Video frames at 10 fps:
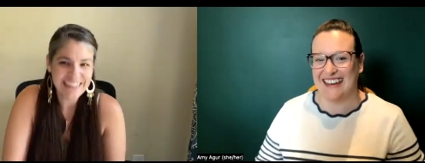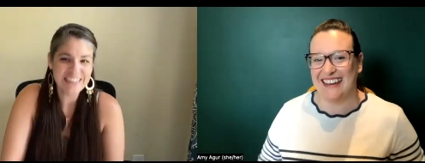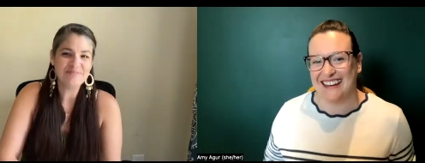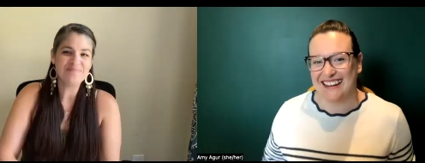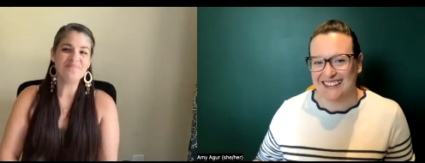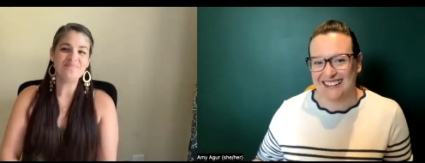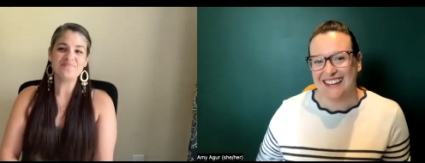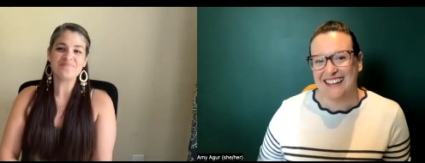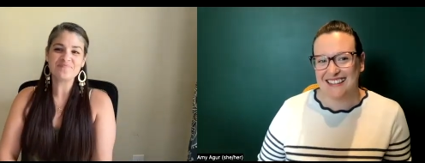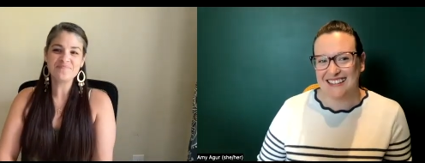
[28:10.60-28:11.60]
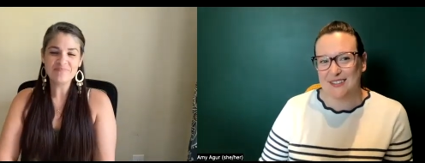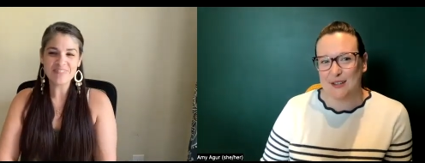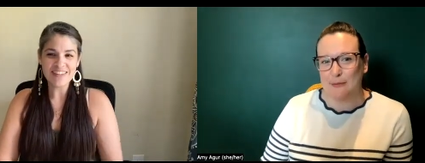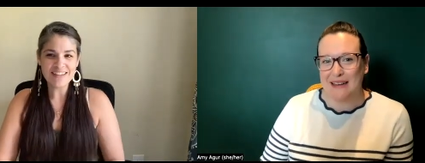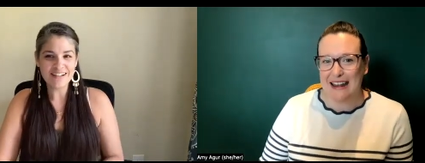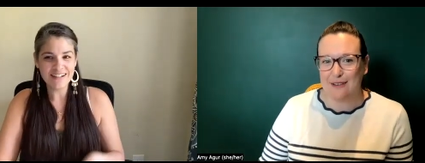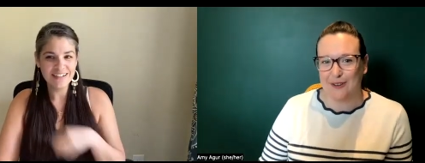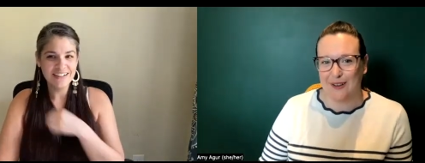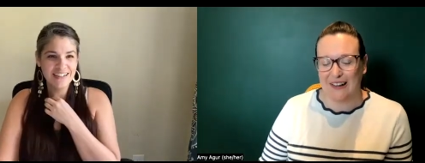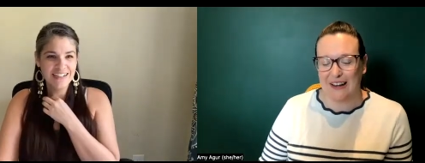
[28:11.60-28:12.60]
Speaker 1: like, this is so
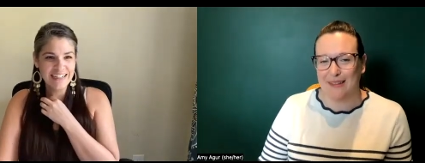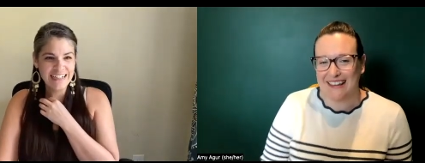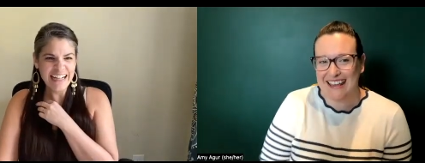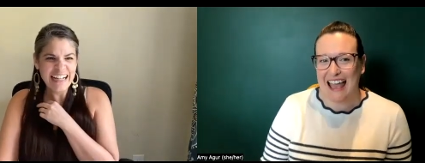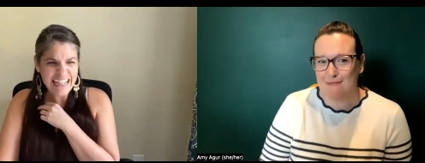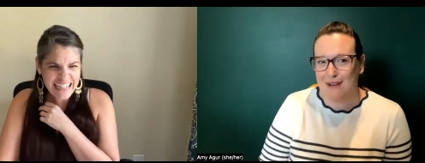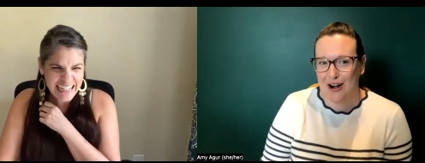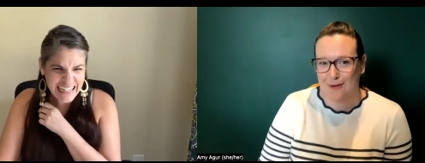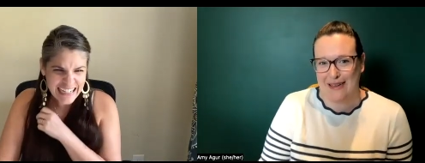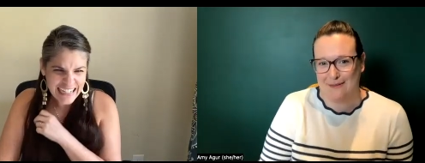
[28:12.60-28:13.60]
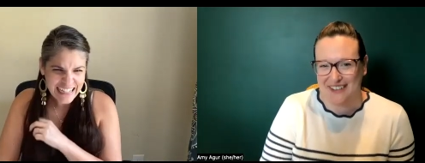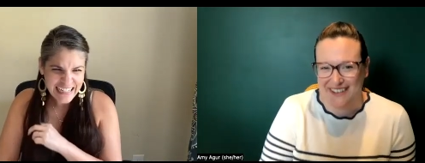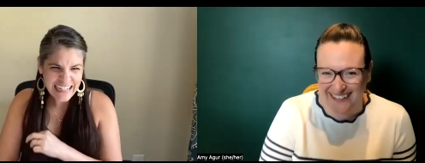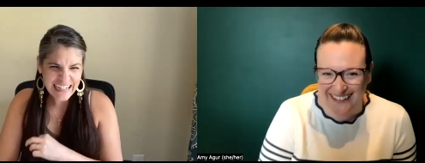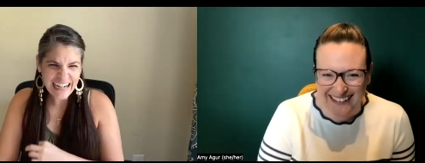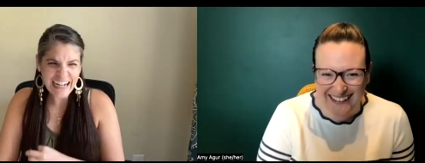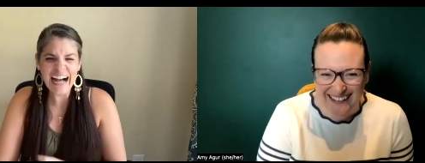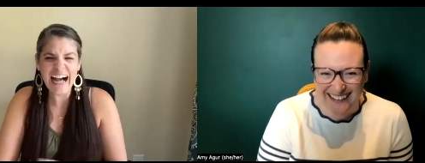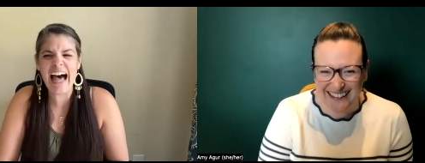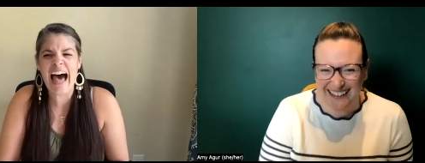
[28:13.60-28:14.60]
meaningful. And I'm like, yeah, murder people.
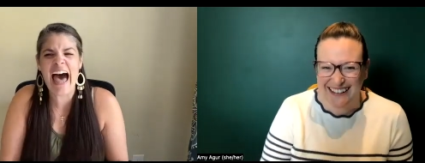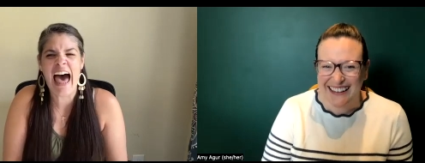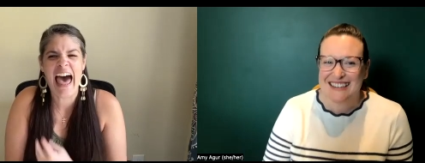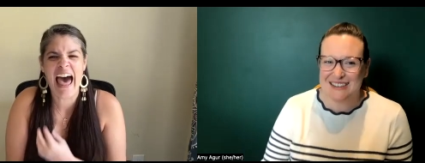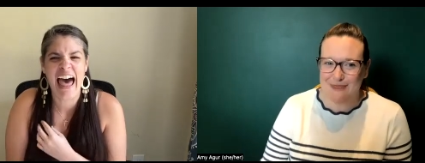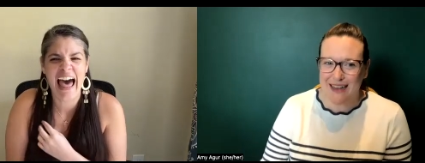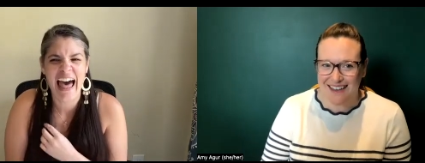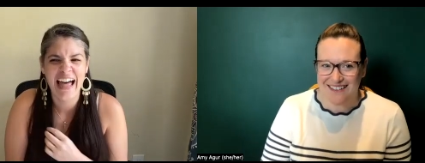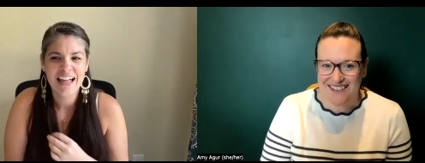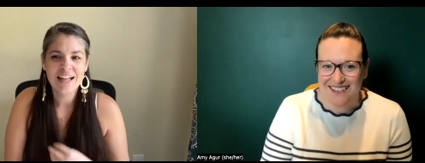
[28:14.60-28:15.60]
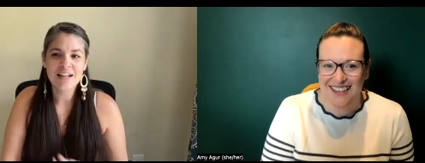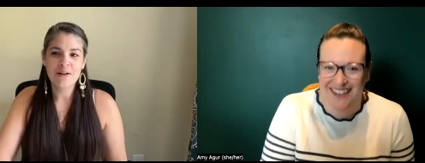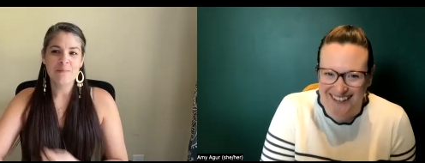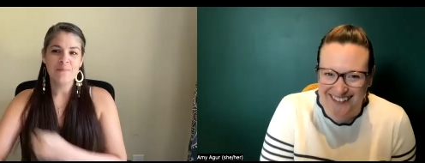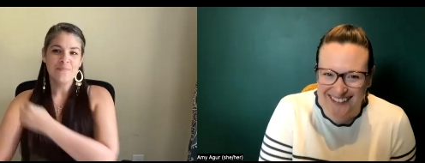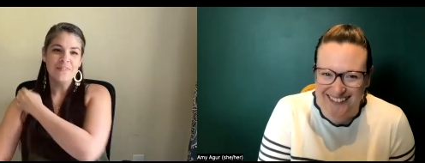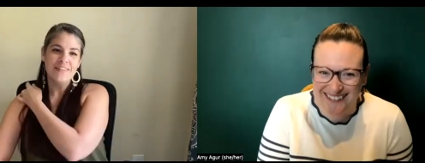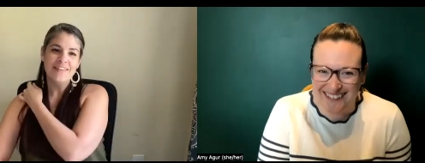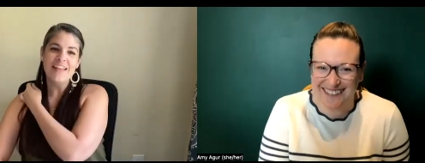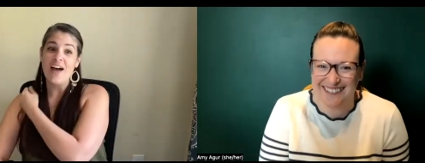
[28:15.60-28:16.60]
Goodbye, Earl.
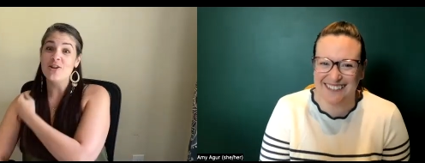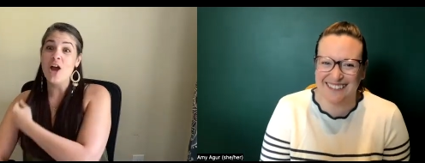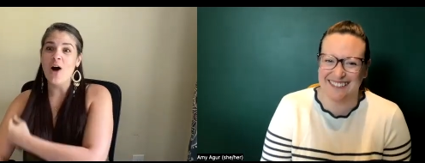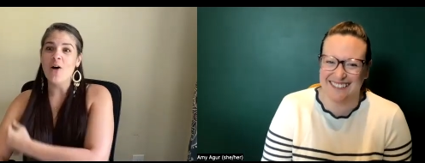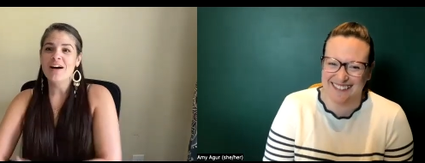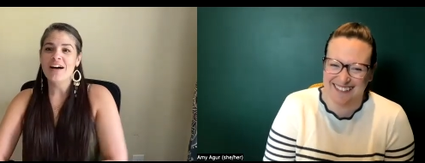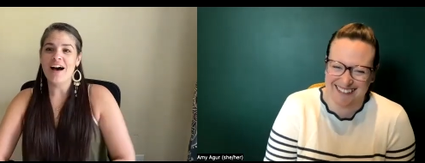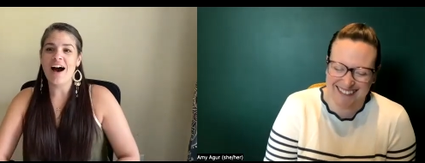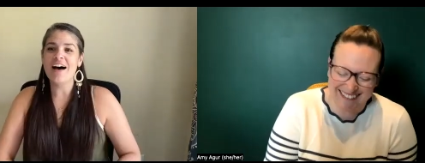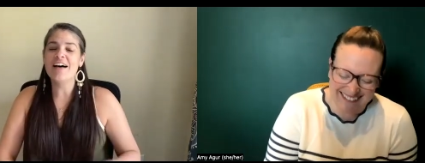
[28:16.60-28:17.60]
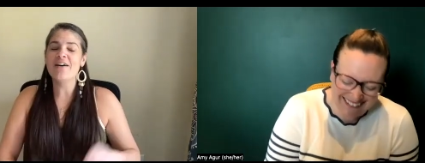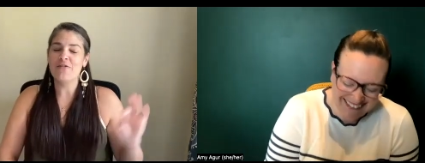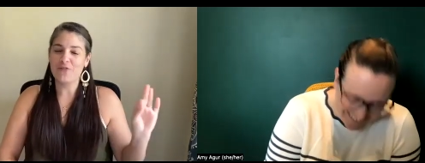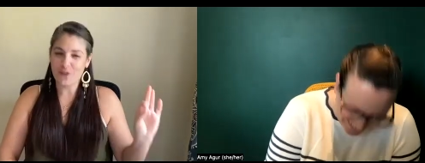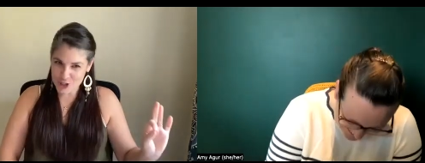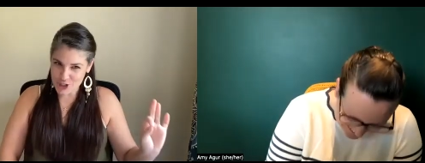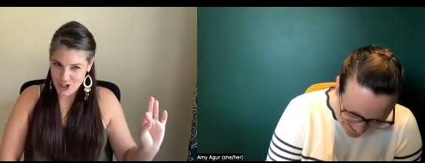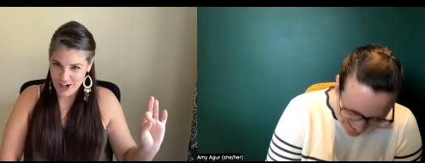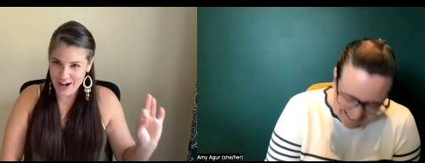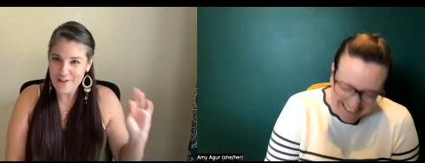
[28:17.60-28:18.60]
Speaker 2: Yeah, no, for
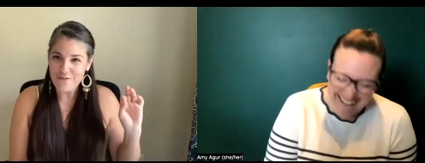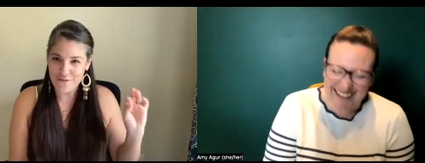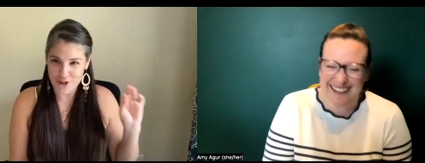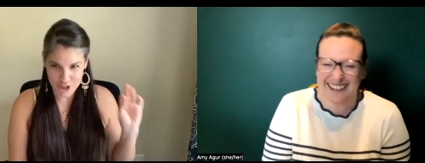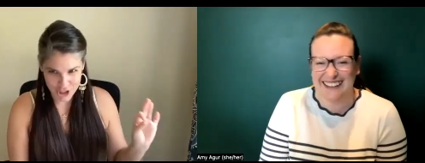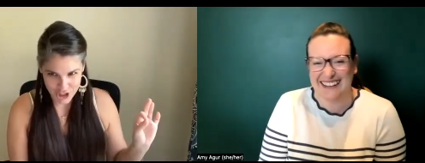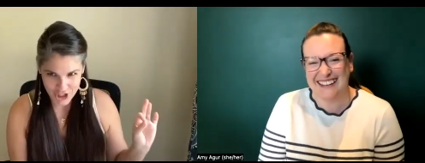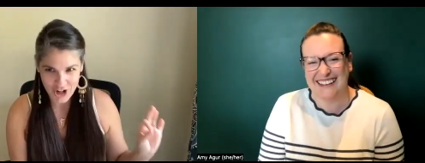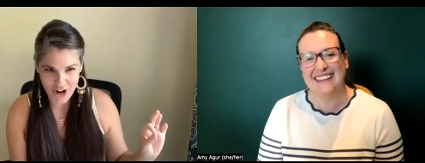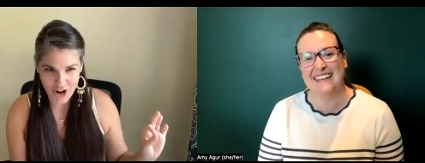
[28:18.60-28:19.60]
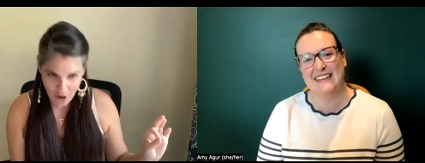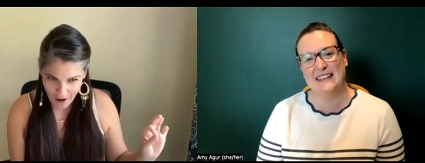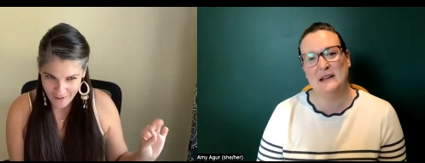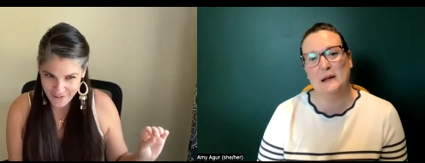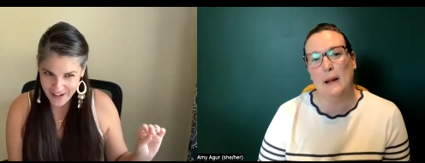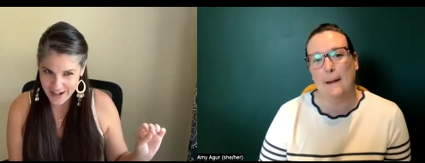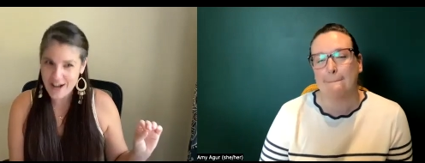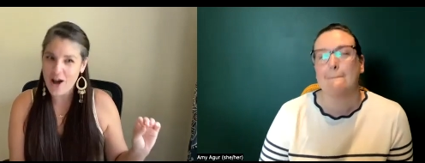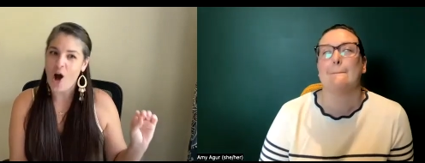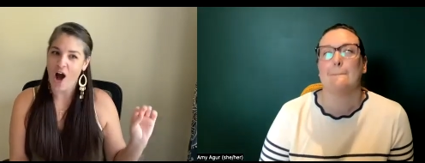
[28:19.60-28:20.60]
sure. Offing
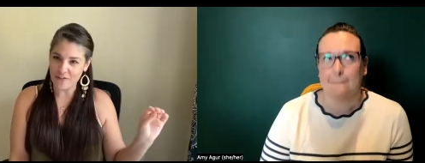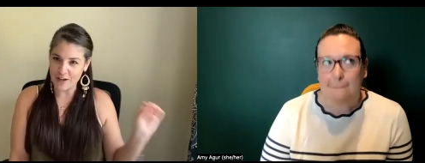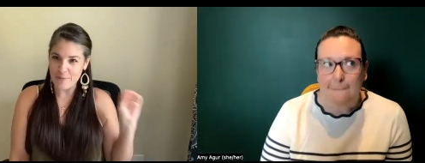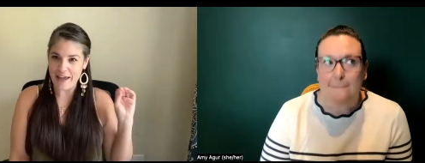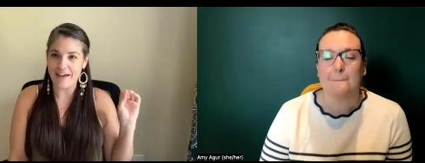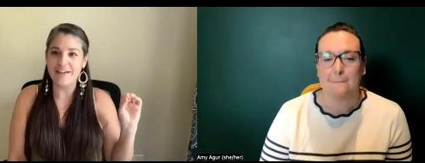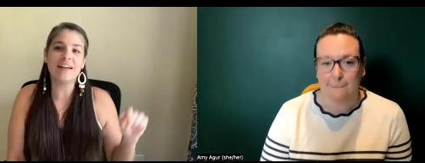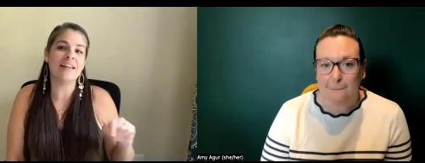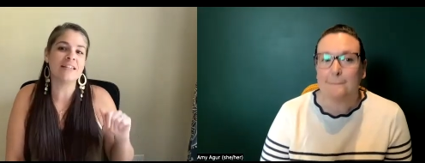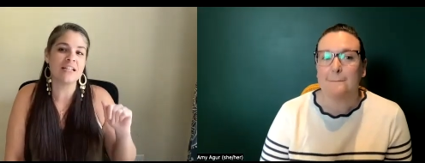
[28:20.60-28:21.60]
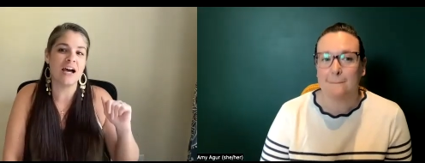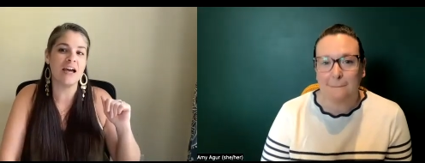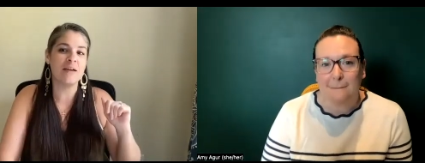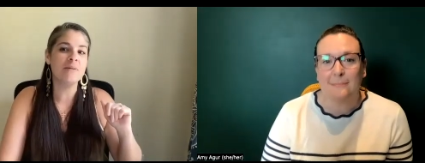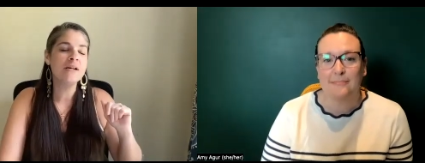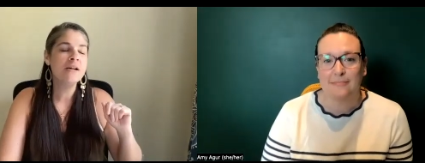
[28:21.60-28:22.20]
a man at the time.